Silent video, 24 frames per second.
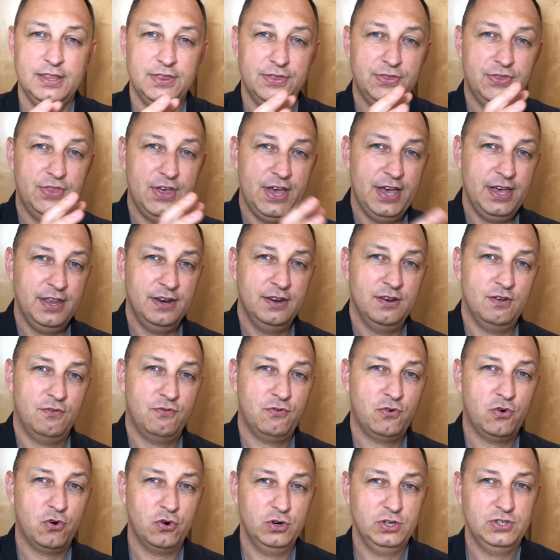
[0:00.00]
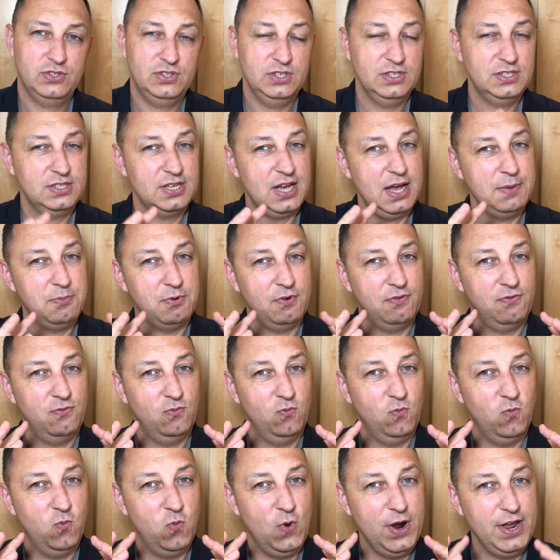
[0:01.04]
Then of course this type of
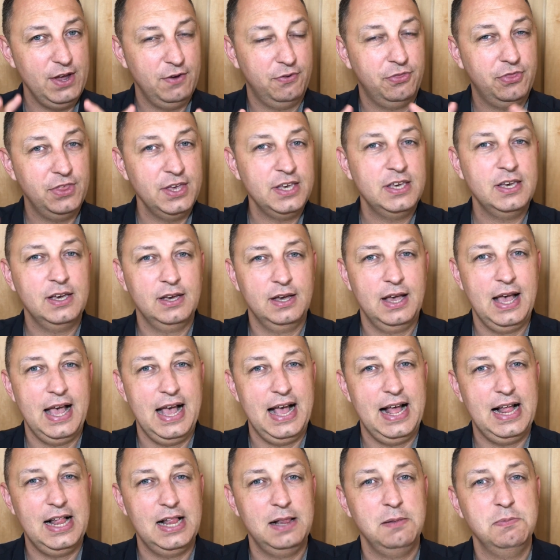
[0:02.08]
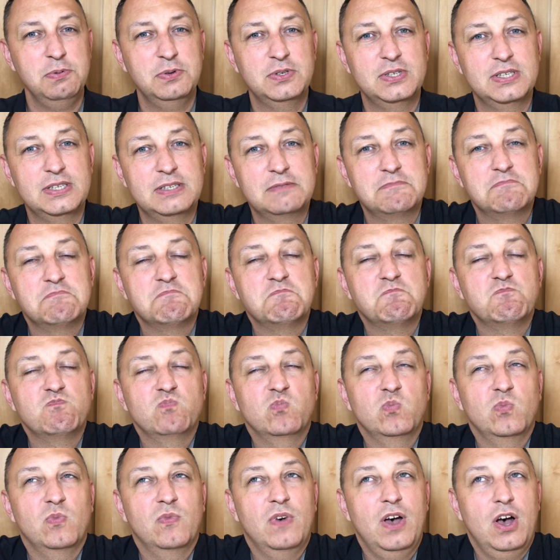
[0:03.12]
way of thinking helps
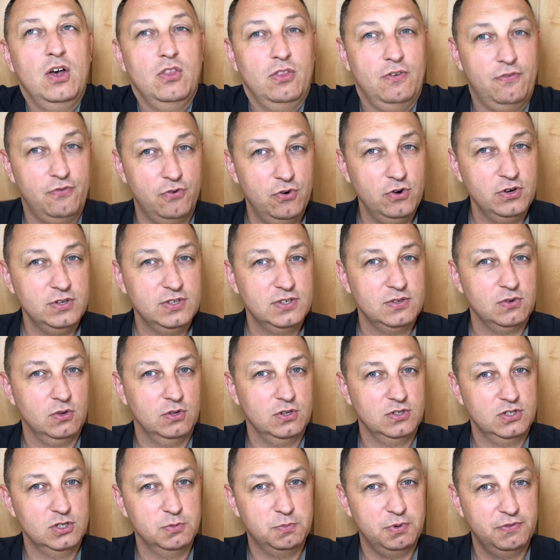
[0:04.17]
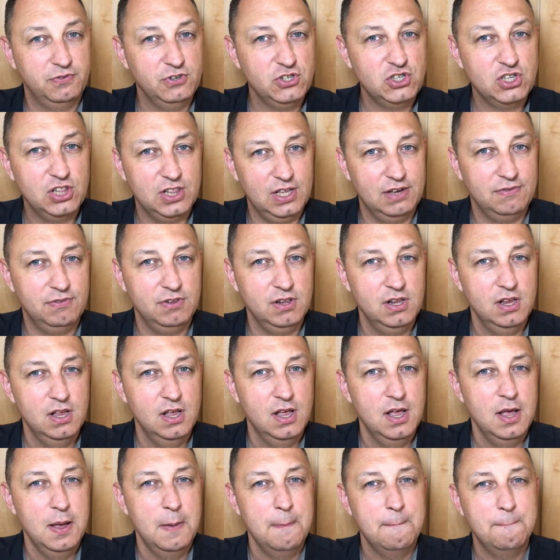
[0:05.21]
on the superficial level,
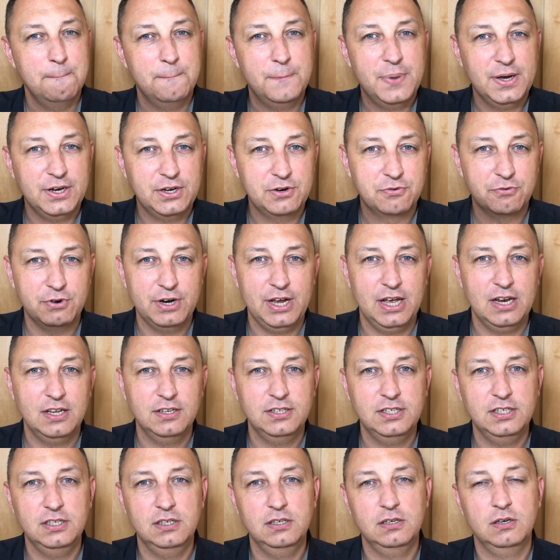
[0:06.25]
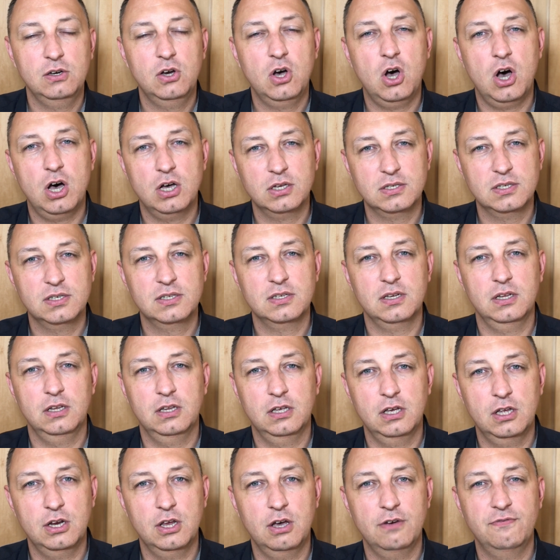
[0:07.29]
but in reality causes a
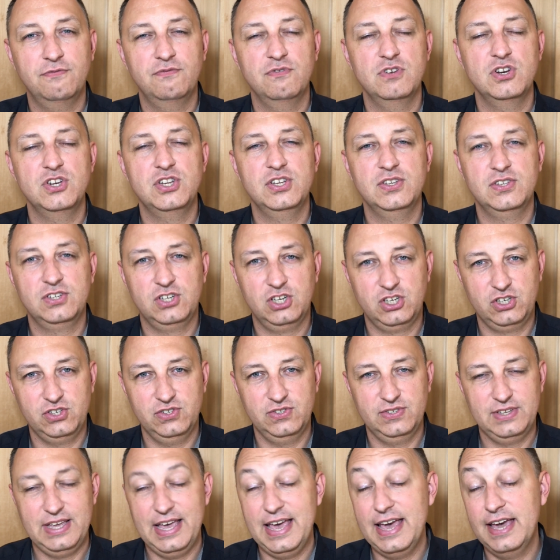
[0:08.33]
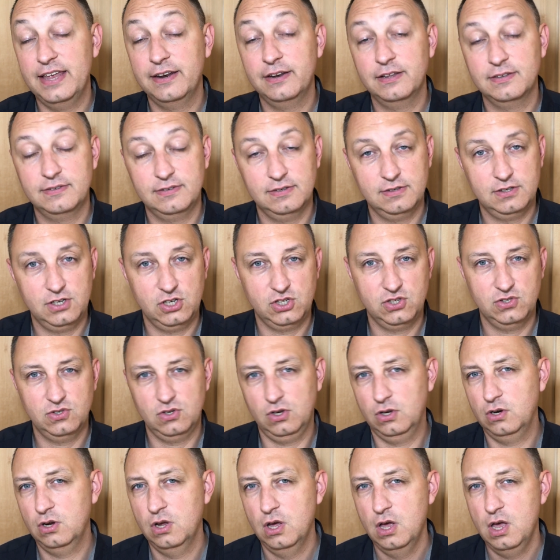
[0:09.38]
lot of discussions, endless discussions
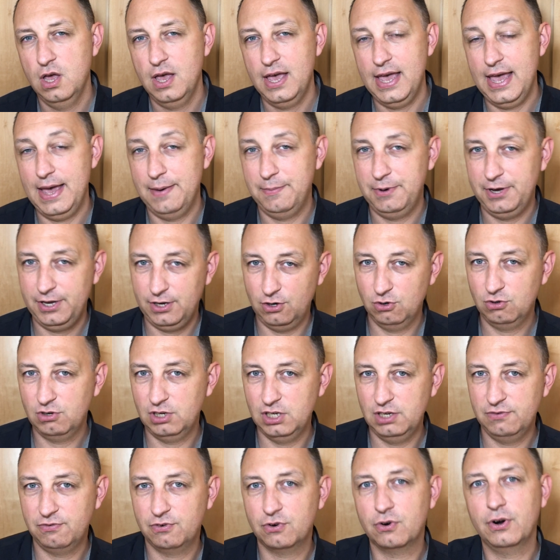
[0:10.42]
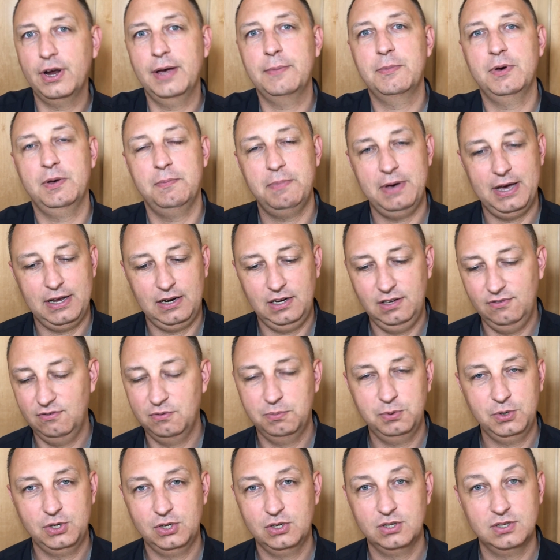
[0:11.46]
on, am I a good leaver or am I a bad leaver?
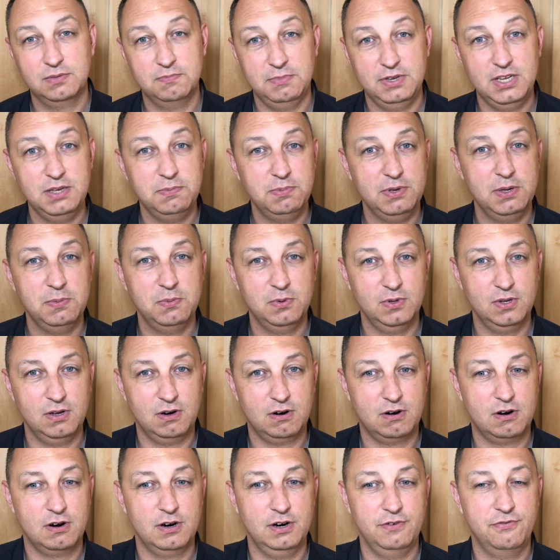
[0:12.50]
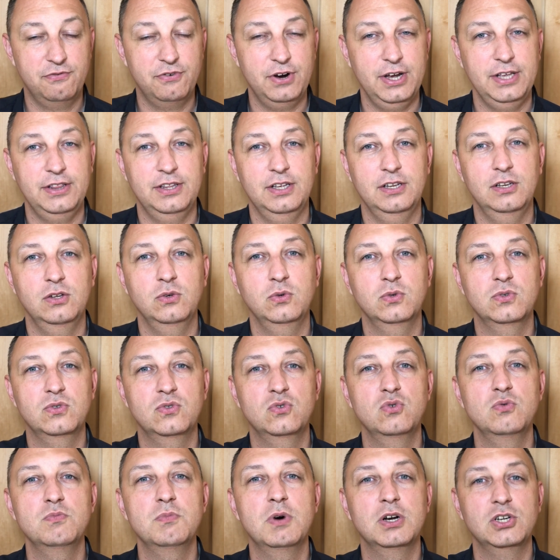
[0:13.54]
Because many people are afraid they lose
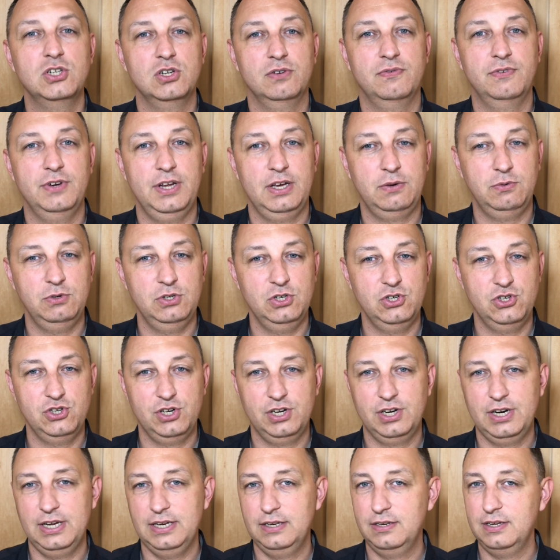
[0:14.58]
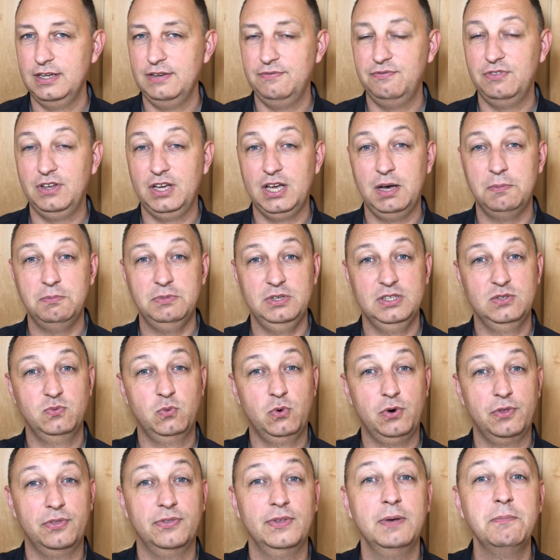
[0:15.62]
too much of an equity share, and if the company is
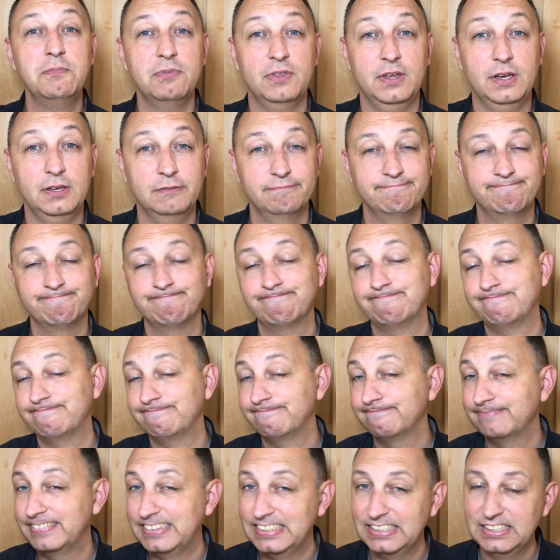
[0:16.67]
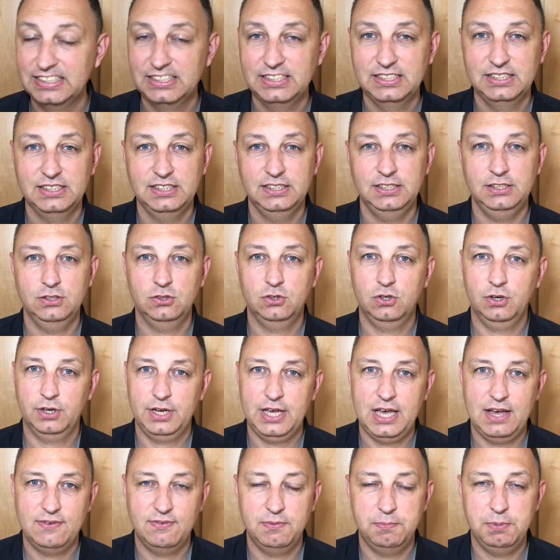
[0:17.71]
worth something, you're gonna
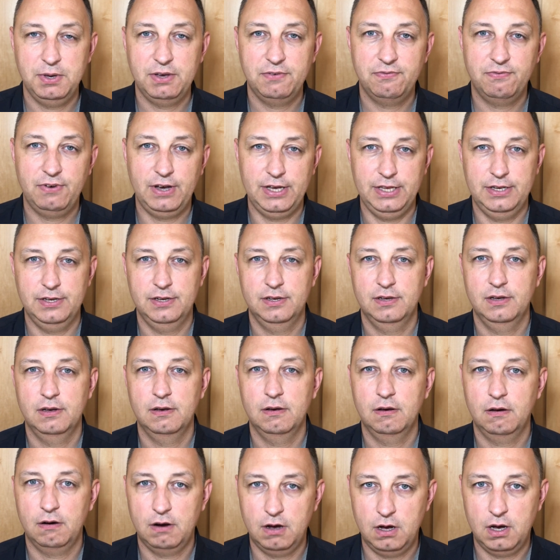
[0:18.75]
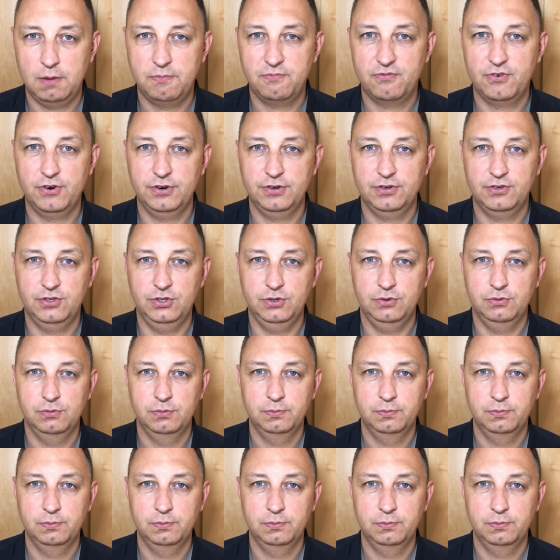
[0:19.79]
have a big fight upfront to you.